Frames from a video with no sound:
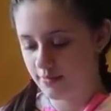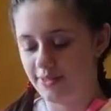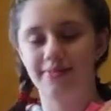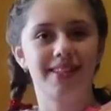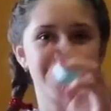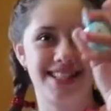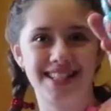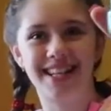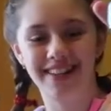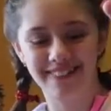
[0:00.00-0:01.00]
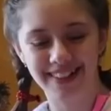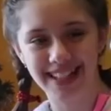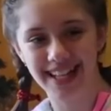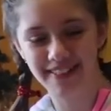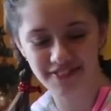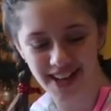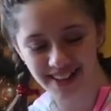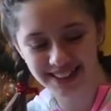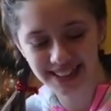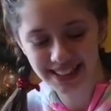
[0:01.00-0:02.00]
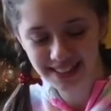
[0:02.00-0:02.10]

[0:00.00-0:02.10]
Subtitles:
Oh, here's the teal one that I found.